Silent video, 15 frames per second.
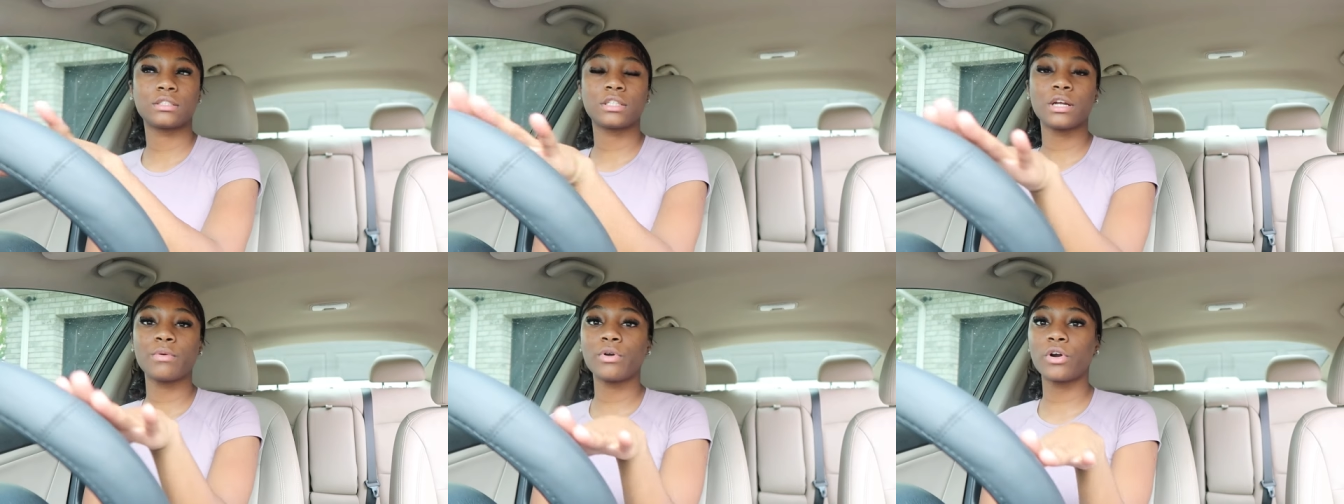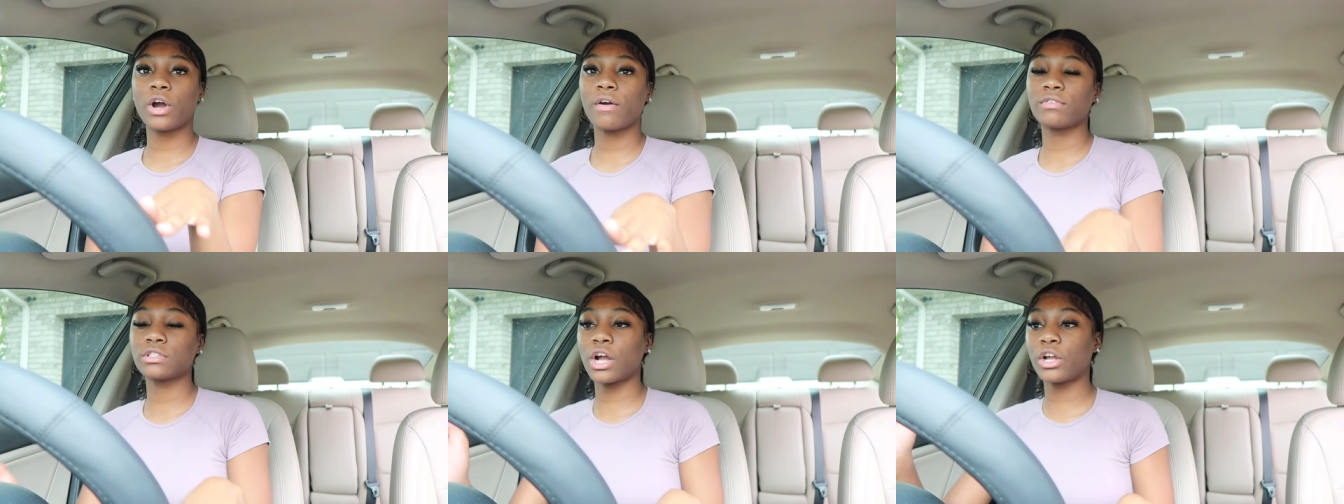steering wheel
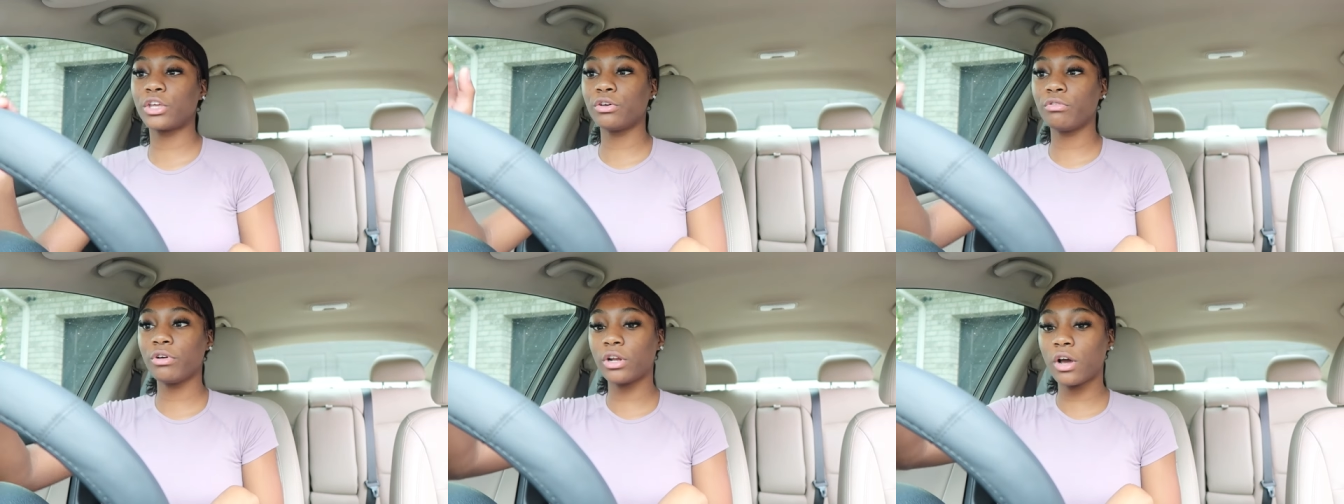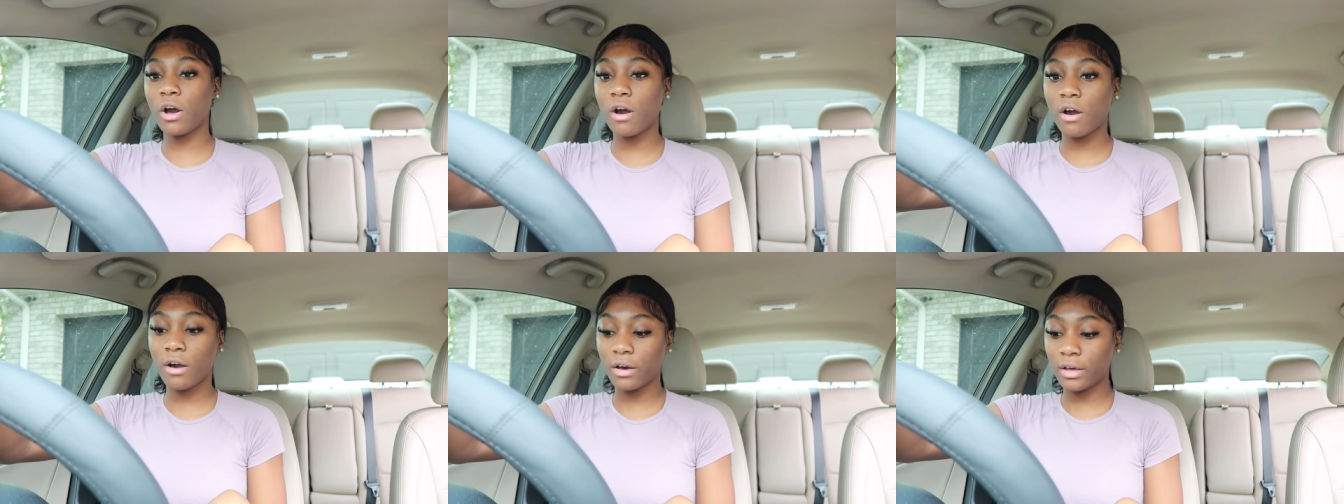covers are cute and
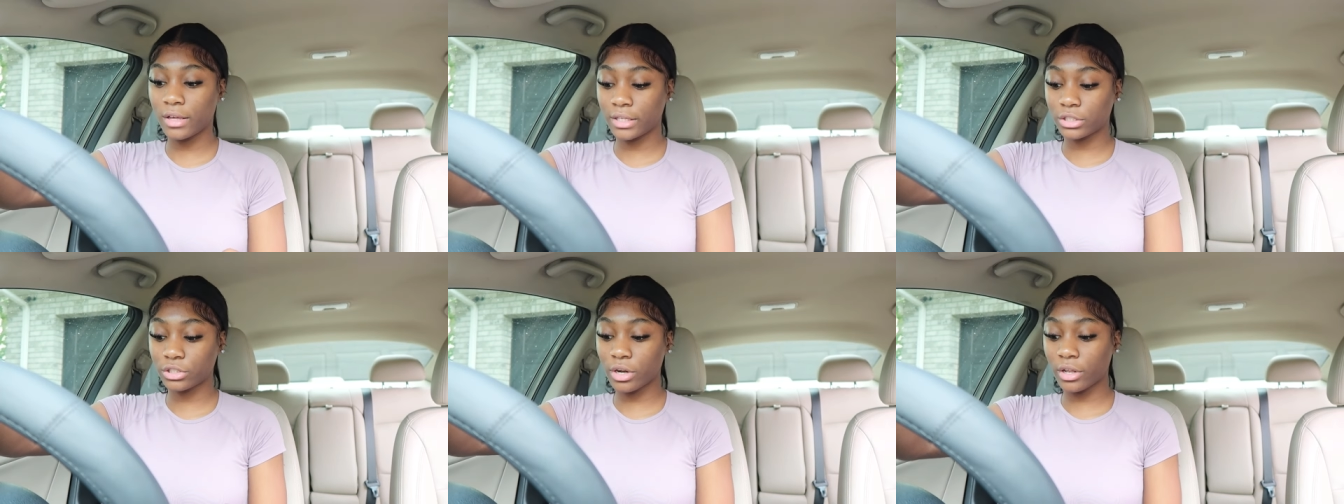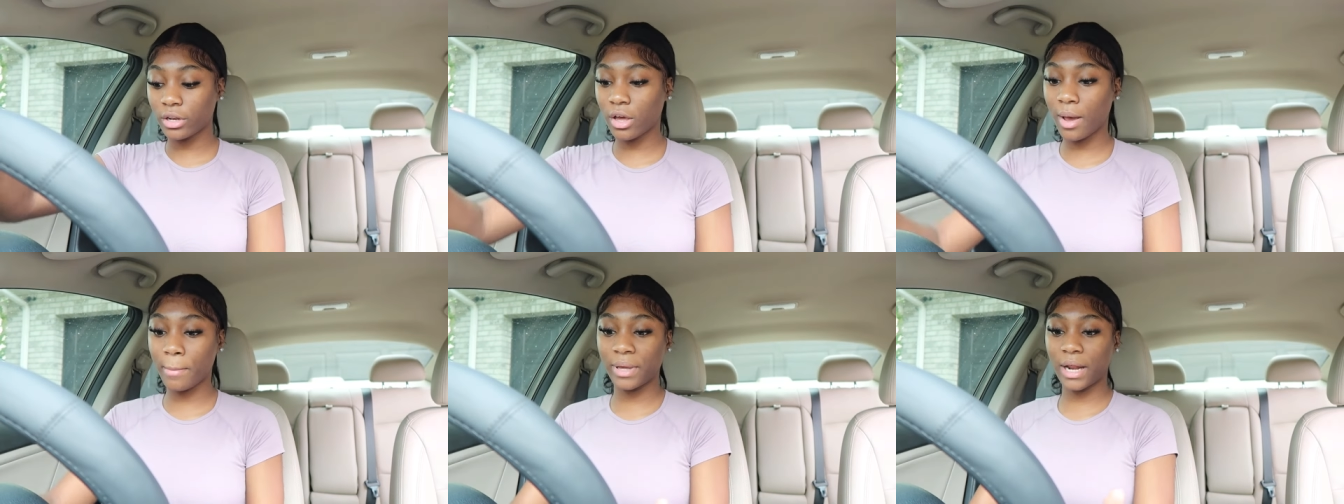all and sturdy
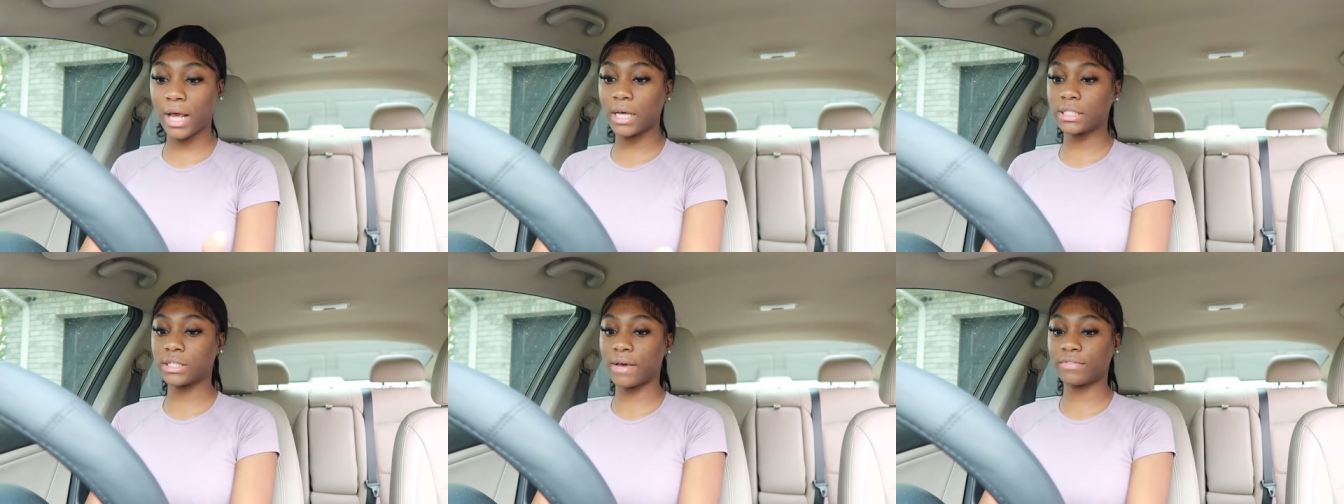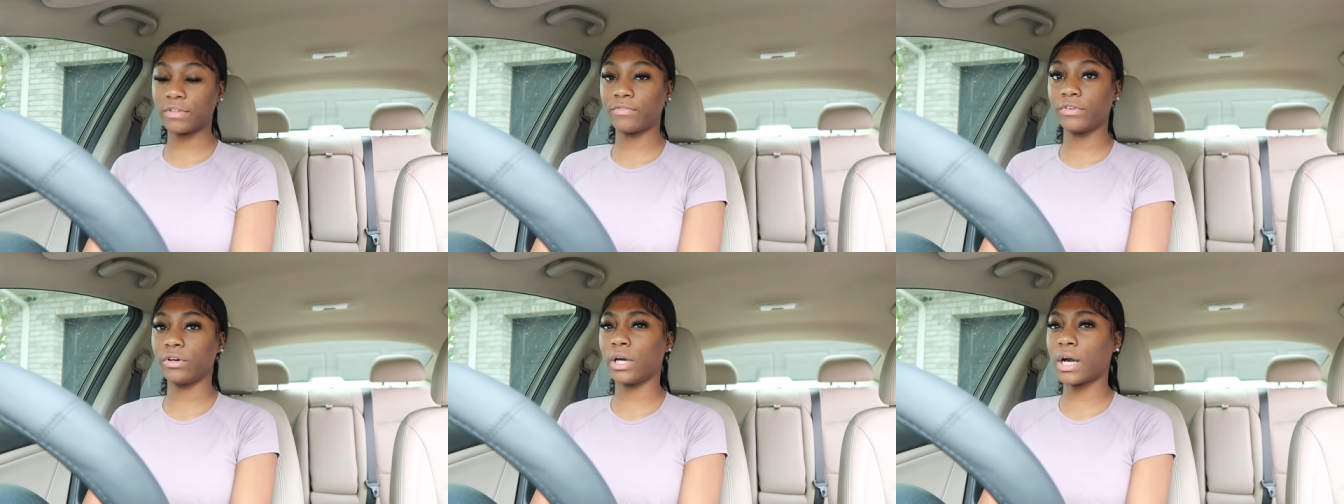and all, but I also have
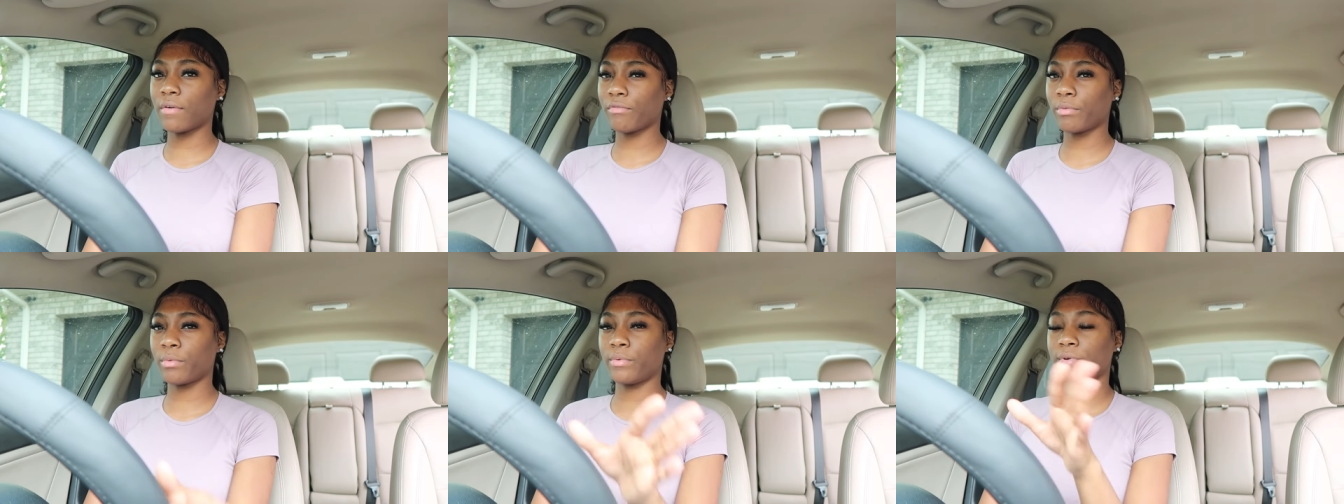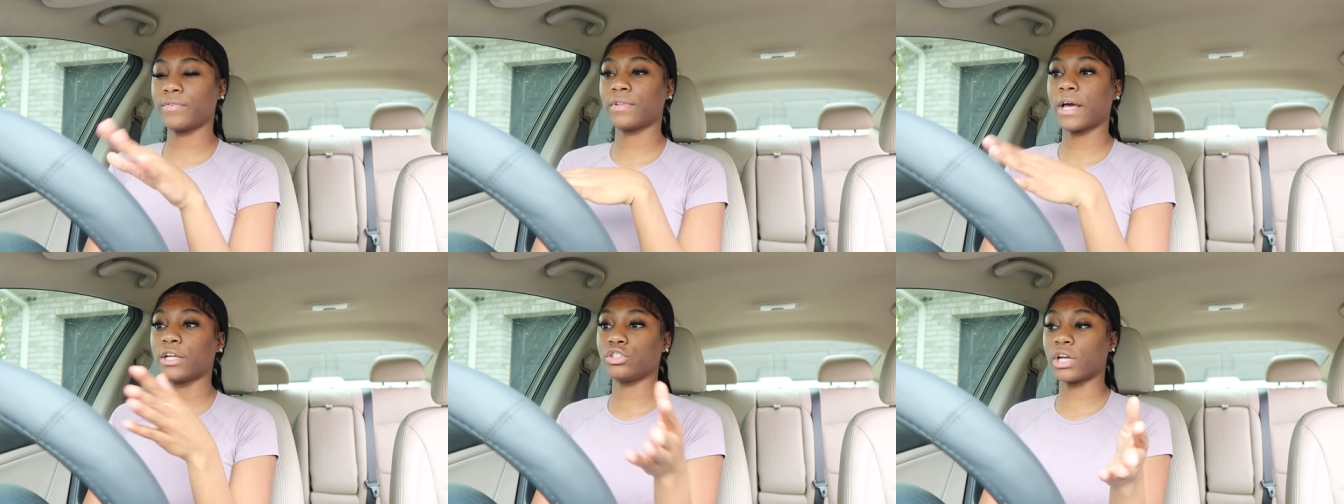to feel comfortable
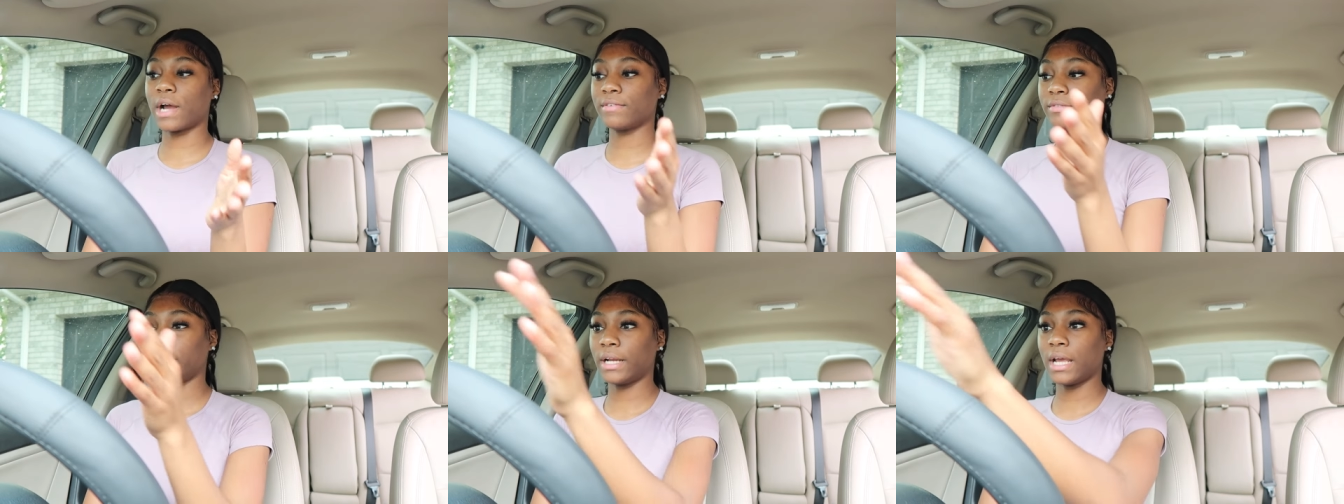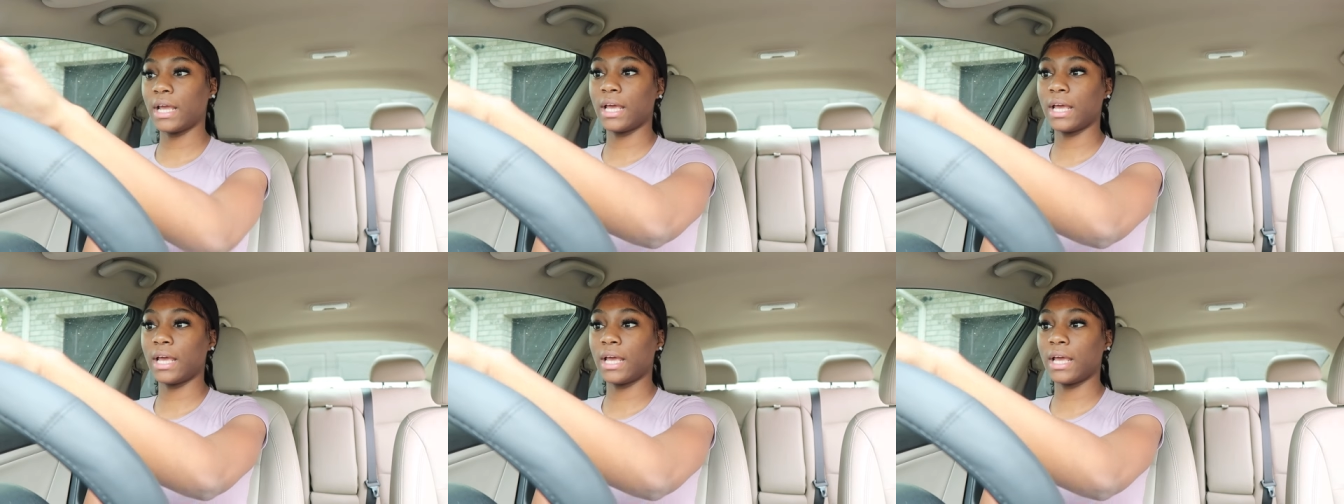with like driving with it.